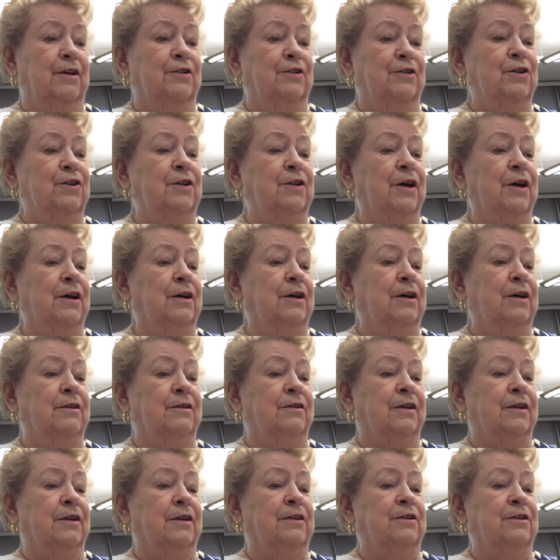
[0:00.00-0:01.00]
She died in
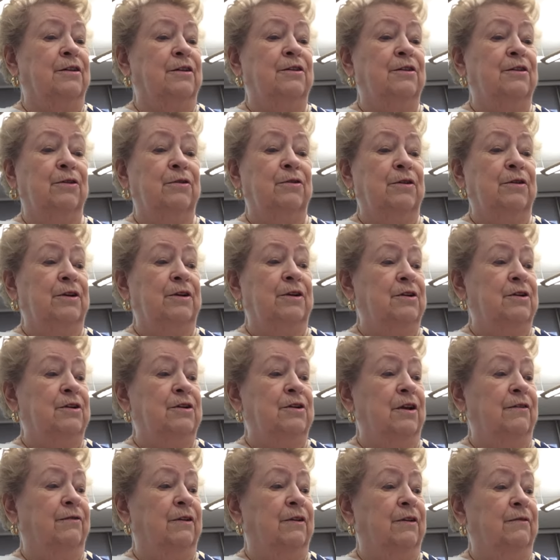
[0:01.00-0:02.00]

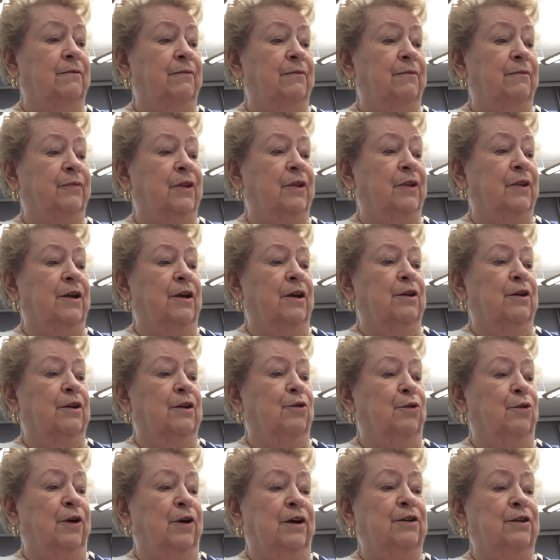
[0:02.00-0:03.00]
1937,
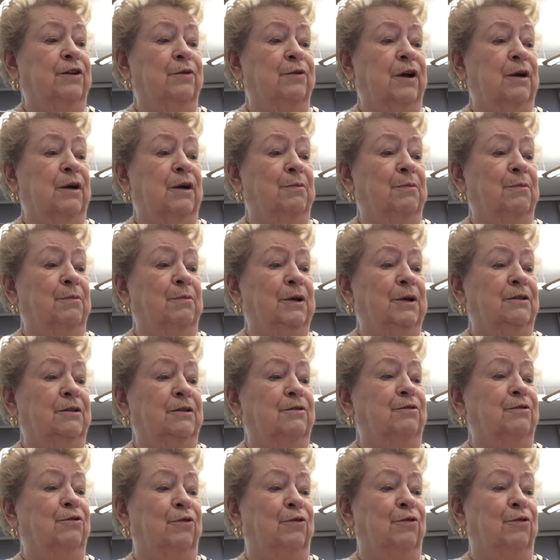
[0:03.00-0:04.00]
Grand, Rapids,
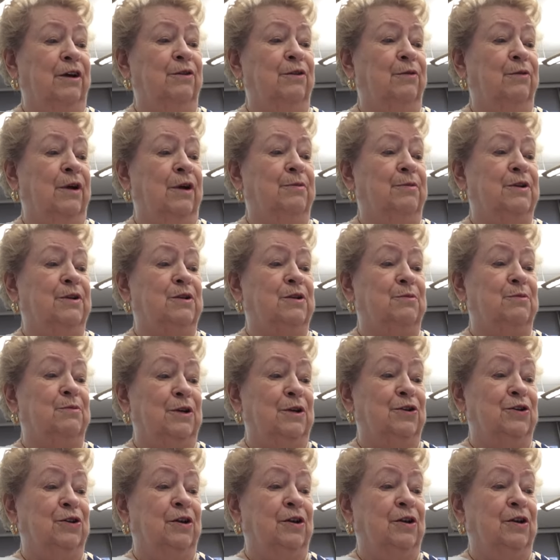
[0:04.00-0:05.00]
Grand Rapids,
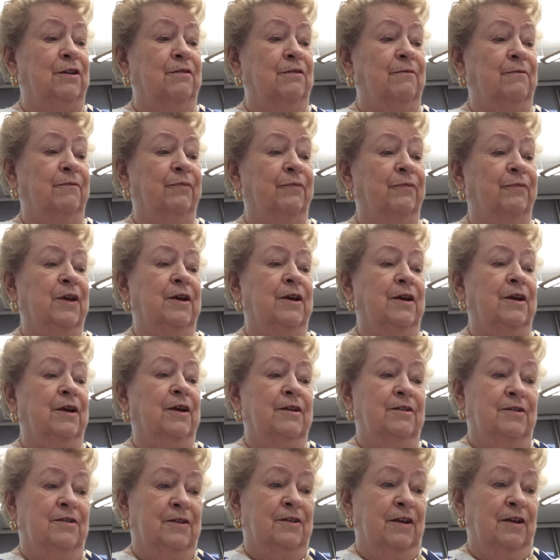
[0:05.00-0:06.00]
Michigan,
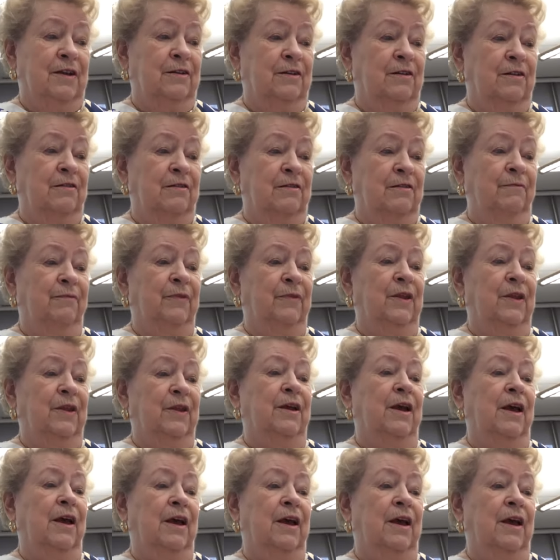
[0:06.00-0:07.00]
single,
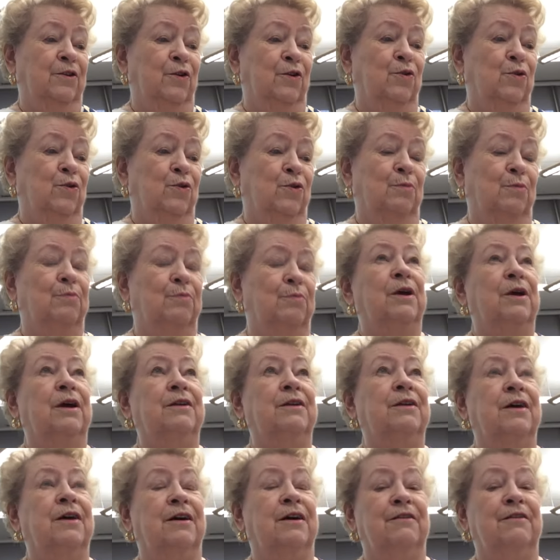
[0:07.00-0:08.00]
at home,
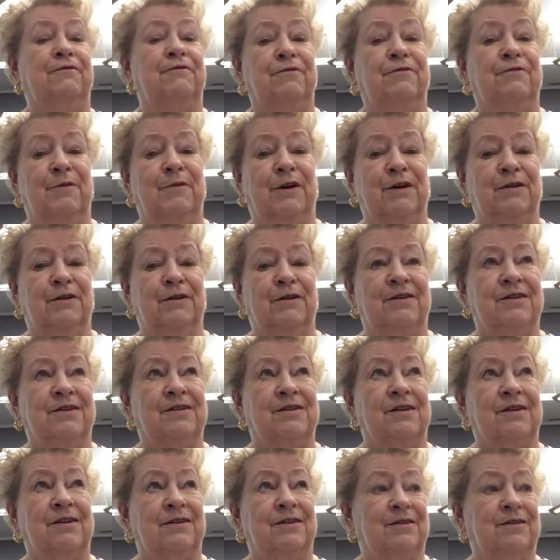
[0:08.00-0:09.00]
and died from heart
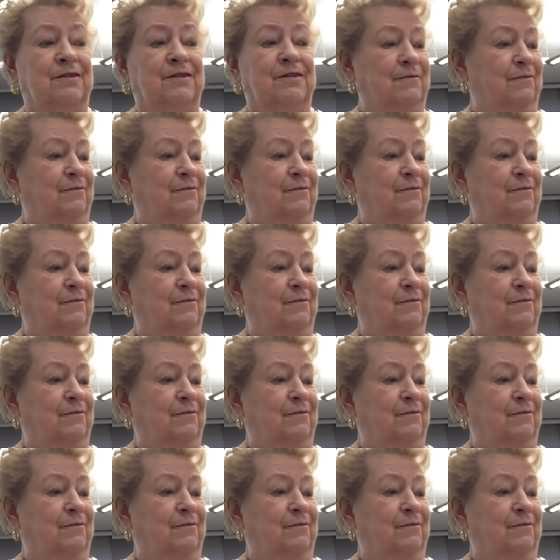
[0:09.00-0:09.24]
disease.